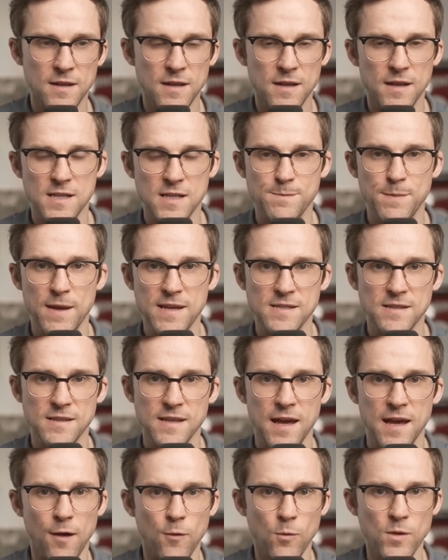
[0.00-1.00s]
It's basically
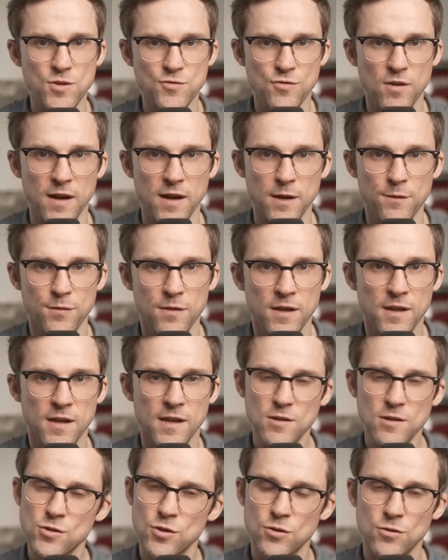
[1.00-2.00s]
how we drive
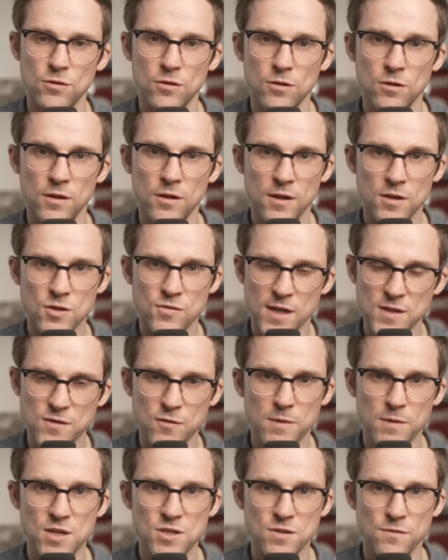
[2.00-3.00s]
internal
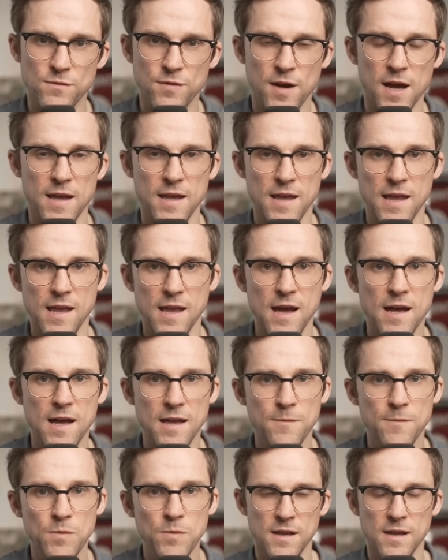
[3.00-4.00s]
transformation via
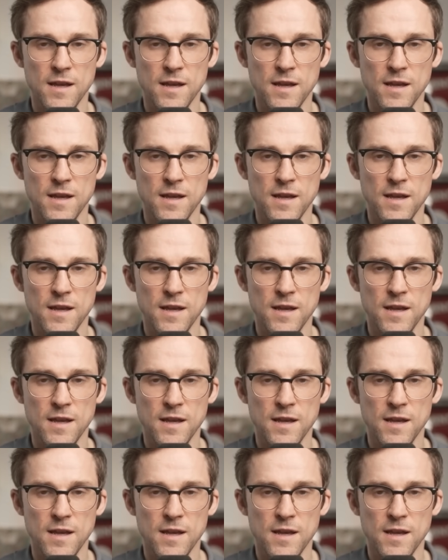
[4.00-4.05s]
AI.